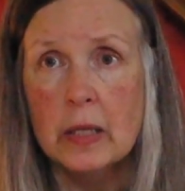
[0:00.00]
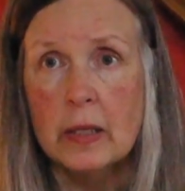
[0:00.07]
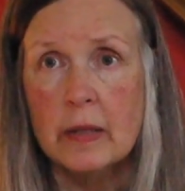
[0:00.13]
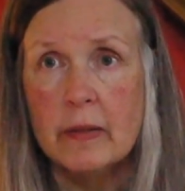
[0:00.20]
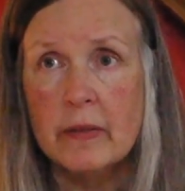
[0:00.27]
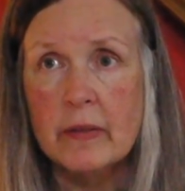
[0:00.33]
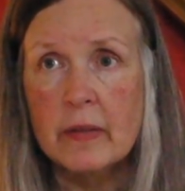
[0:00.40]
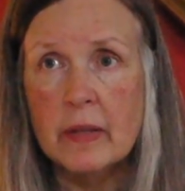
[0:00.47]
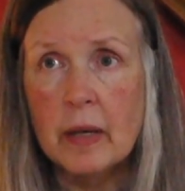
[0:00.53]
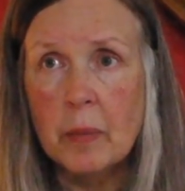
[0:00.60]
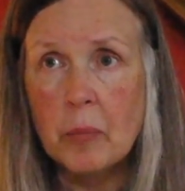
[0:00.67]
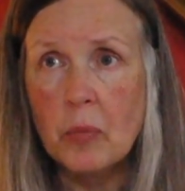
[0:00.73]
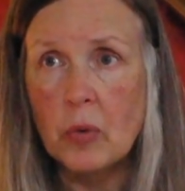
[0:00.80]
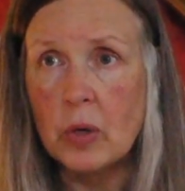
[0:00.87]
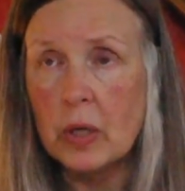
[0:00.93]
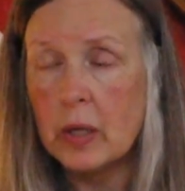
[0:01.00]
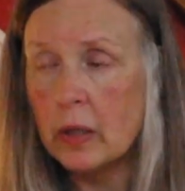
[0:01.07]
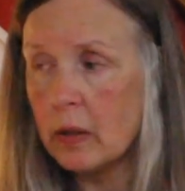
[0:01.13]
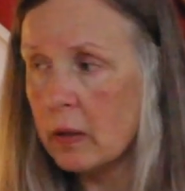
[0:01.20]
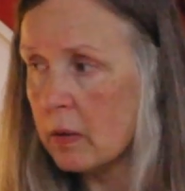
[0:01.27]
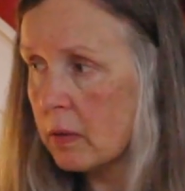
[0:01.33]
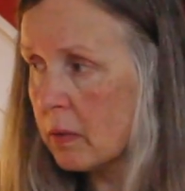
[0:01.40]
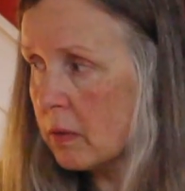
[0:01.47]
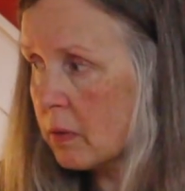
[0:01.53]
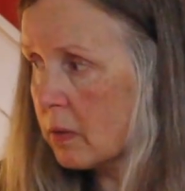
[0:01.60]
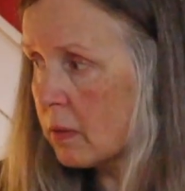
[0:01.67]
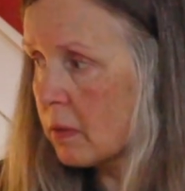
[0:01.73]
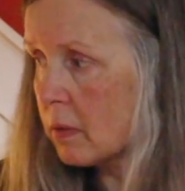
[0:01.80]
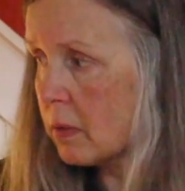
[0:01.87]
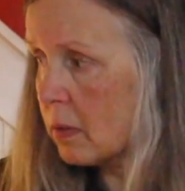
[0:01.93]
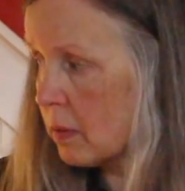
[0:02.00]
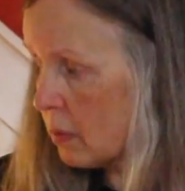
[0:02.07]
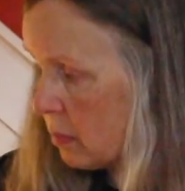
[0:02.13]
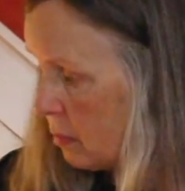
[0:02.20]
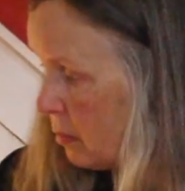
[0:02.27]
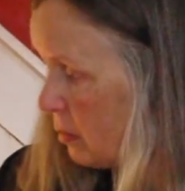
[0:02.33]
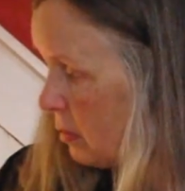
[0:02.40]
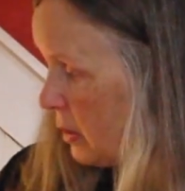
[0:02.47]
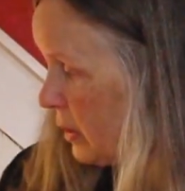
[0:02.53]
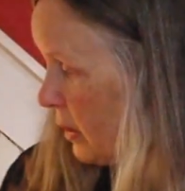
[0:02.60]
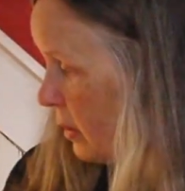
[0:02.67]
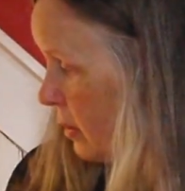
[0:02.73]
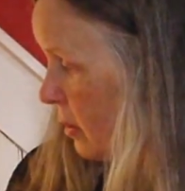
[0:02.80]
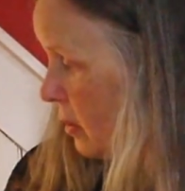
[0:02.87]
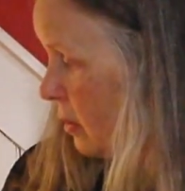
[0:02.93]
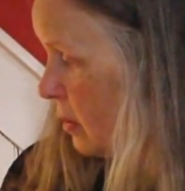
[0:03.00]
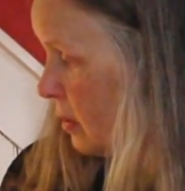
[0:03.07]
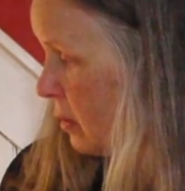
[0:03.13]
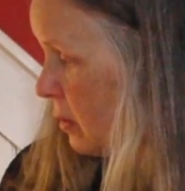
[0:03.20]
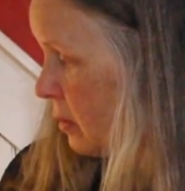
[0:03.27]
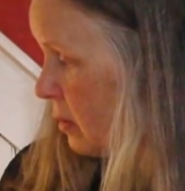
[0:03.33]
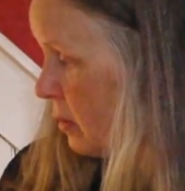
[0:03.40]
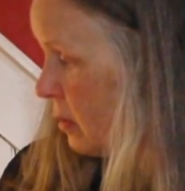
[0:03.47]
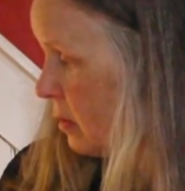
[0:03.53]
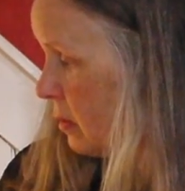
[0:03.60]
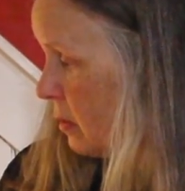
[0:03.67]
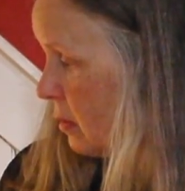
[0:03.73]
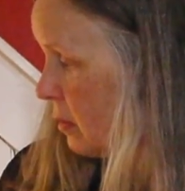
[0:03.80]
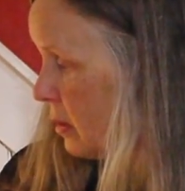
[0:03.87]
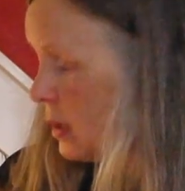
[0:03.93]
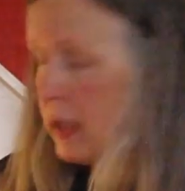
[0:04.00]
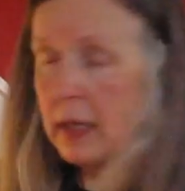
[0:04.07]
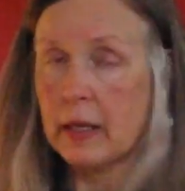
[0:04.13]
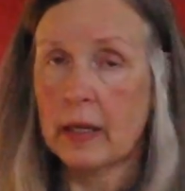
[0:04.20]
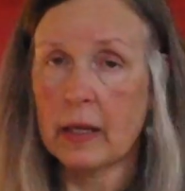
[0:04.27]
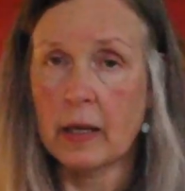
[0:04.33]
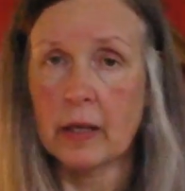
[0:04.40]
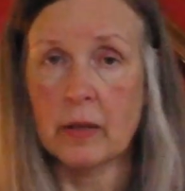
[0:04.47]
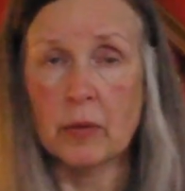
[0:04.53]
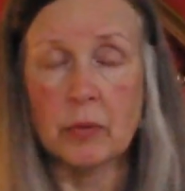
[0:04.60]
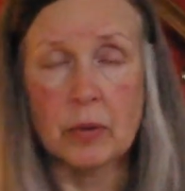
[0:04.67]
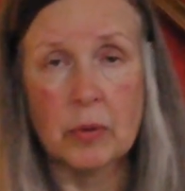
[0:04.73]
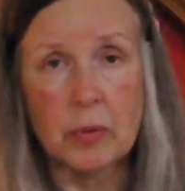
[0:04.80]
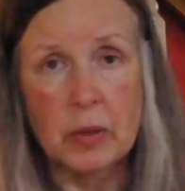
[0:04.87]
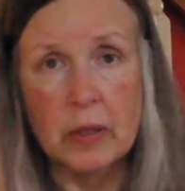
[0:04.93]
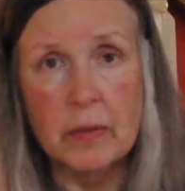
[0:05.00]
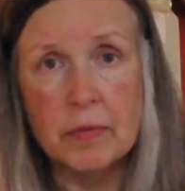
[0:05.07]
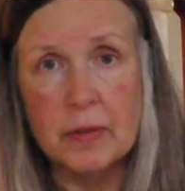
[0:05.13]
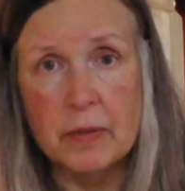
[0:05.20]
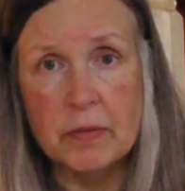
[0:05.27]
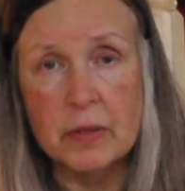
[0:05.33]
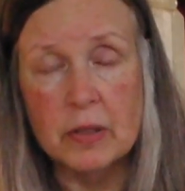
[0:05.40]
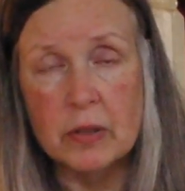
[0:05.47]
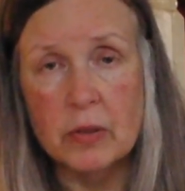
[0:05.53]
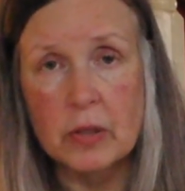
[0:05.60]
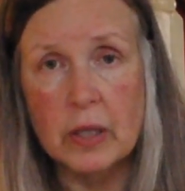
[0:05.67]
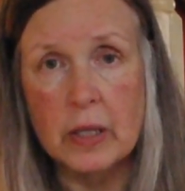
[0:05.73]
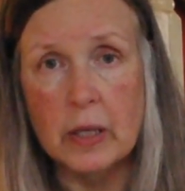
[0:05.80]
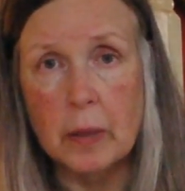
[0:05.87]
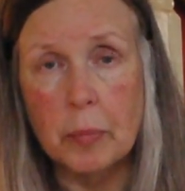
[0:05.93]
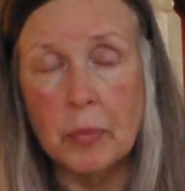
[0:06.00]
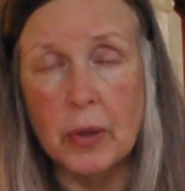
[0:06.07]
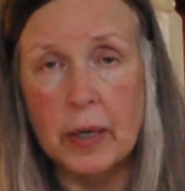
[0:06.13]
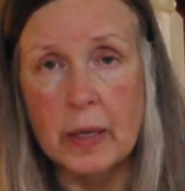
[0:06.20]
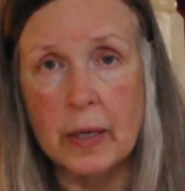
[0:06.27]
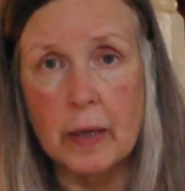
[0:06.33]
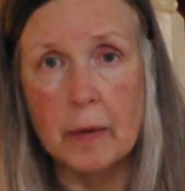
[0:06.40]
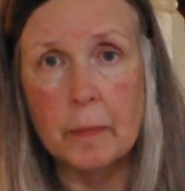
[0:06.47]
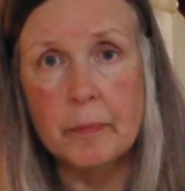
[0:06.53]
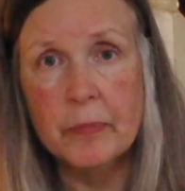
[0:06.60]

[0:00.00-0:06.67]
someone, oh dear, I don't know enough even to look it up right now,